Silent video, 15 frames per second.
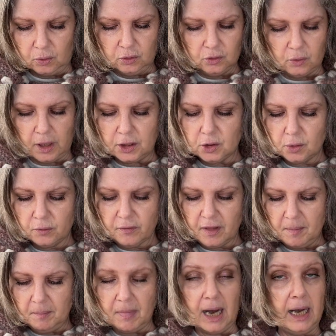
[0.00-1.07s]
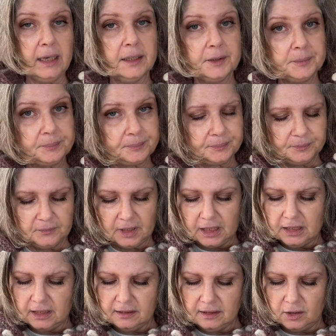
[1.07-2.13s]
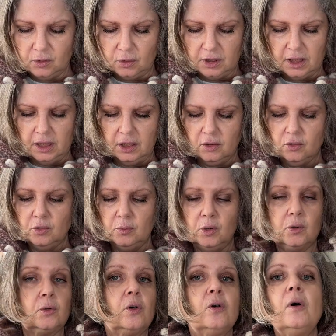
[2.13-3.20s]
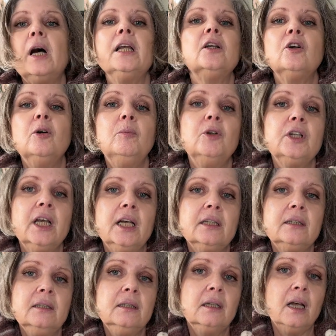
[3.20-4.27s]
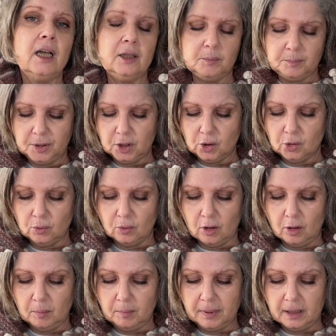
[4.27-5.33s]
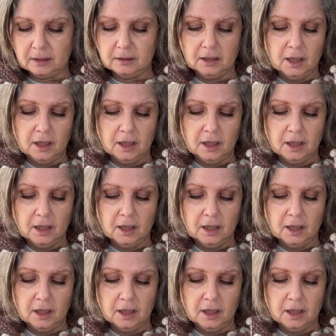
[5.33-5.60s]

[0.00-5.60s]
So I drove them back and I said, okay, tomorrow I come again and pick you up and